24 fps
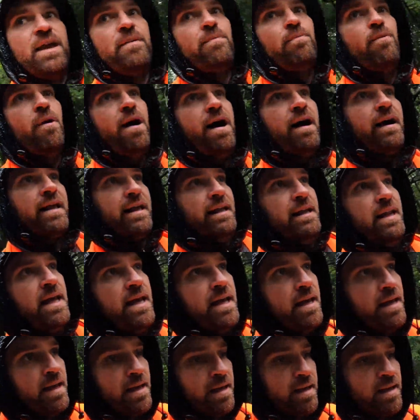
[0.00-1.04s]
keep walking
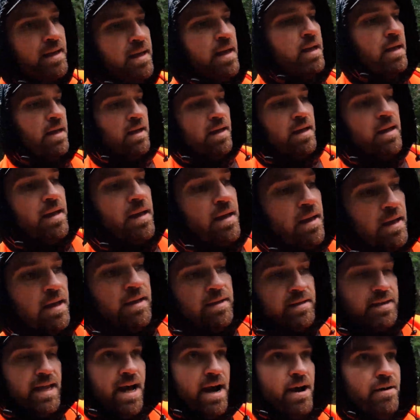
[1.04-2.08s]

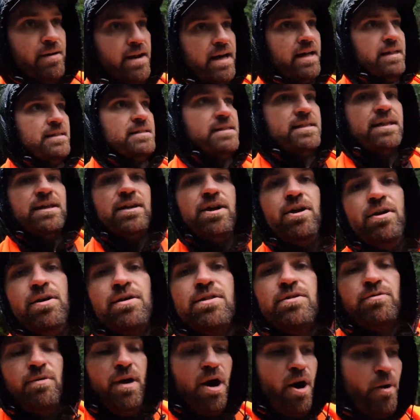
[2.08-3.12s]
down it instead of
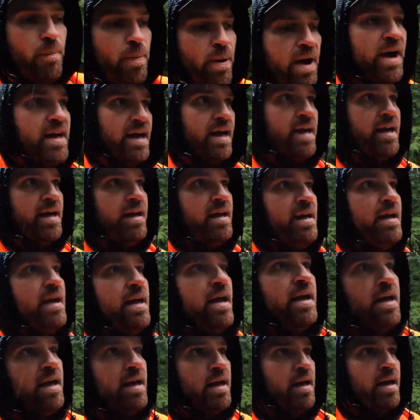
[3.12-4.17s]
going to the rope,
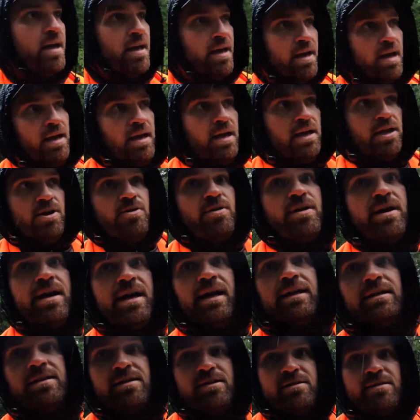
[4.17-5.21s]
you can
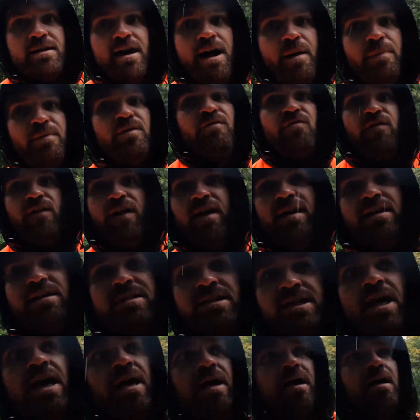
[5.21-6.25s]
get to the top of the
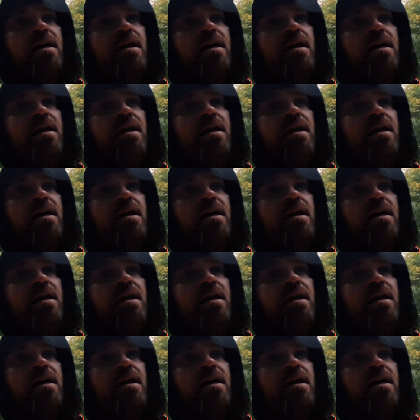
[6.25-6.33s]
falls.